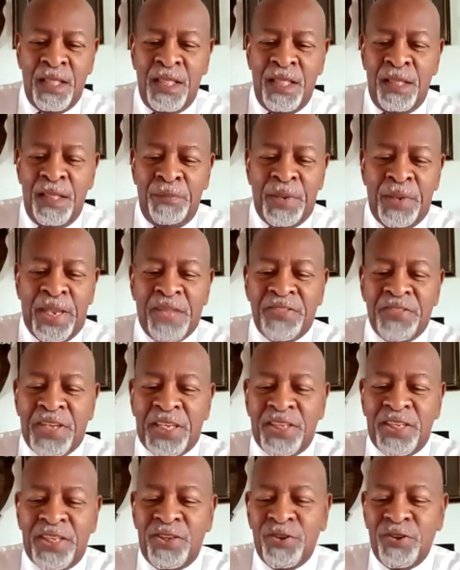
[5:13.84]
But I
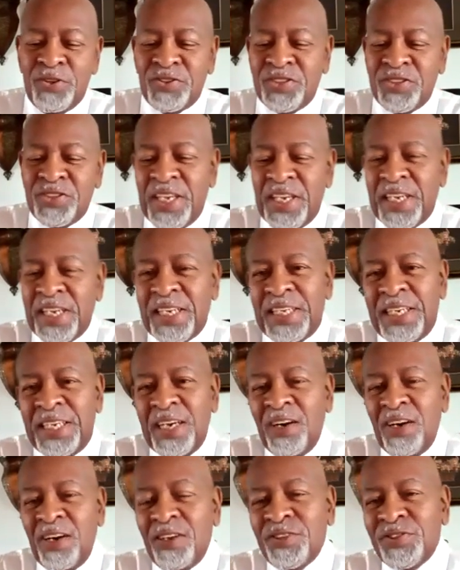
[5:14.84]
think you're saying he
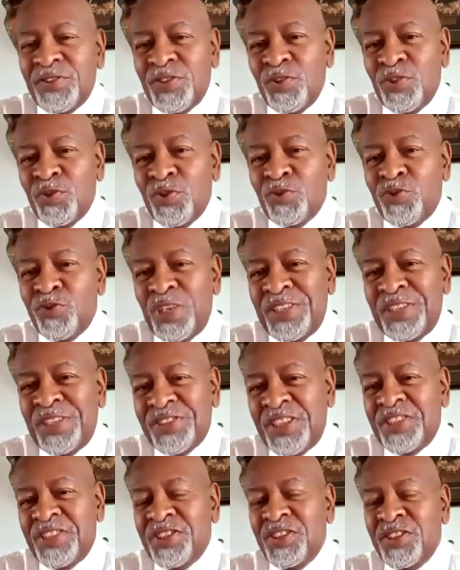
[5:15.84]
also
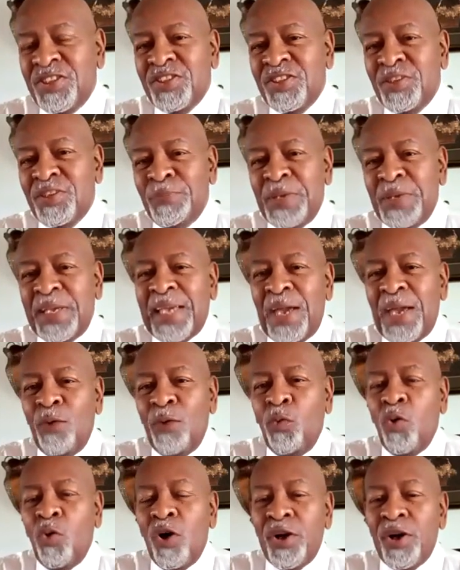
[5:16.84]
transitioned to being a
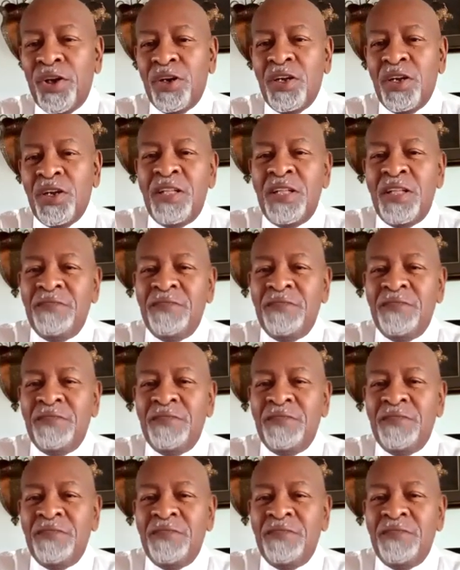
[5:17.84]
warrior,